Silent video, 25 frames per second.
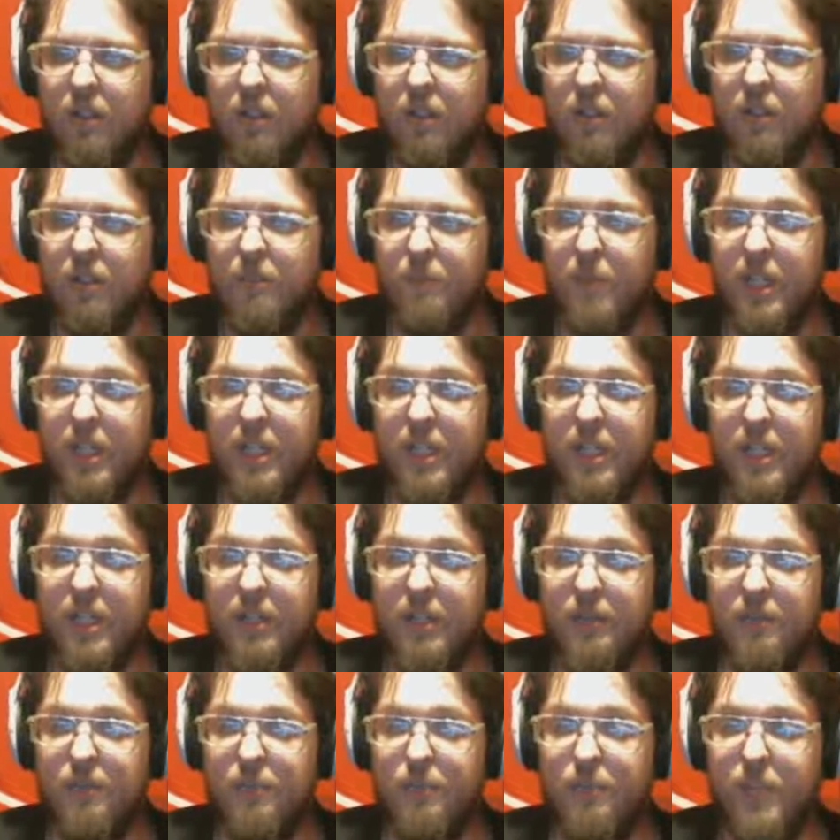Might not
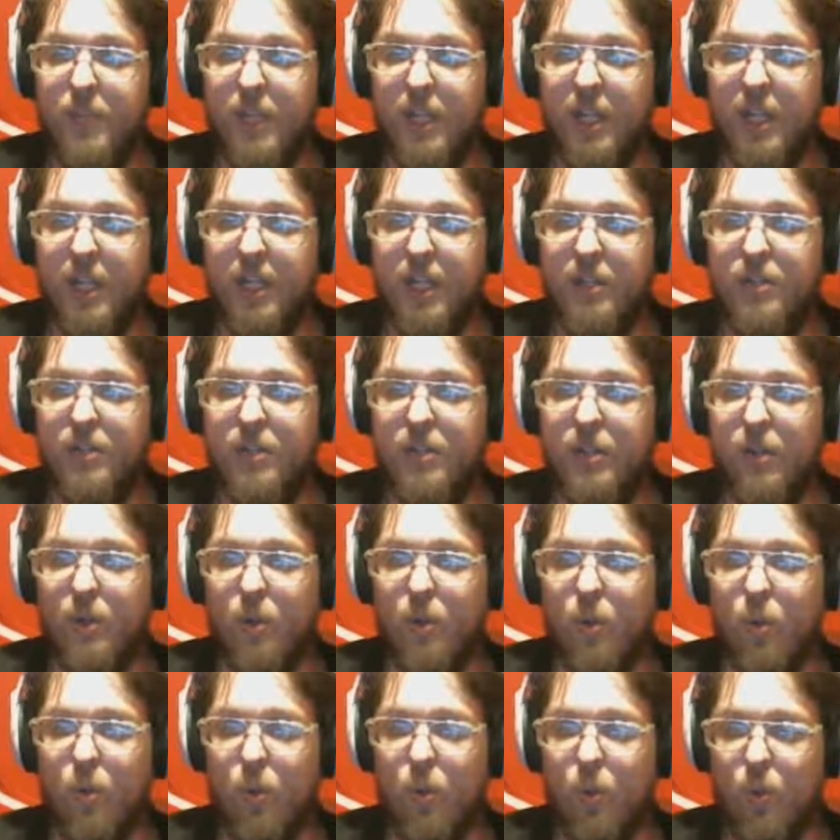even be actually
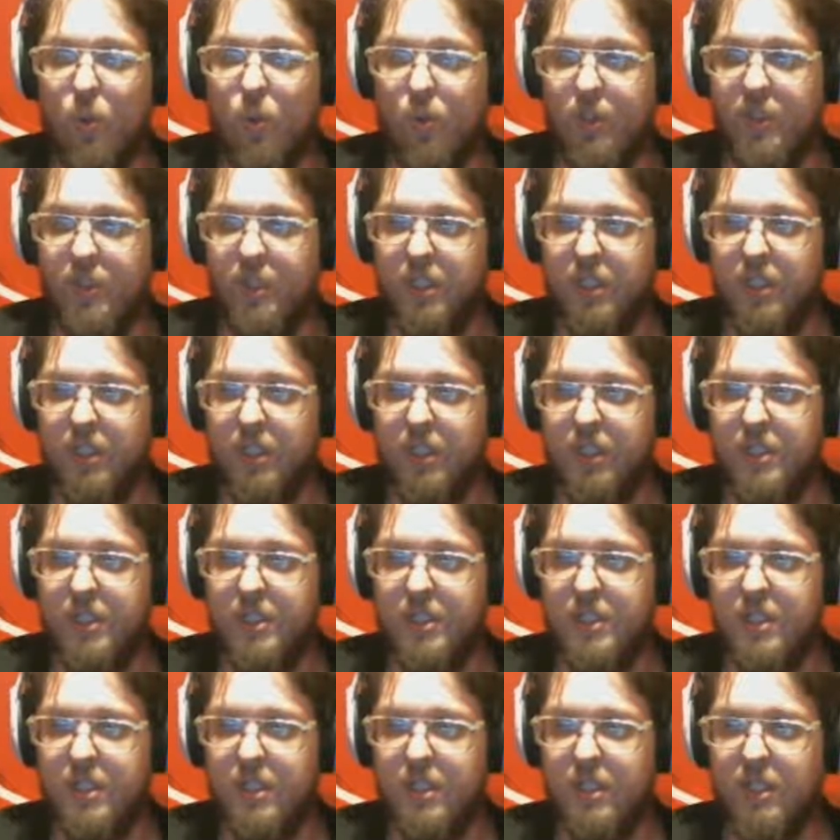on the list.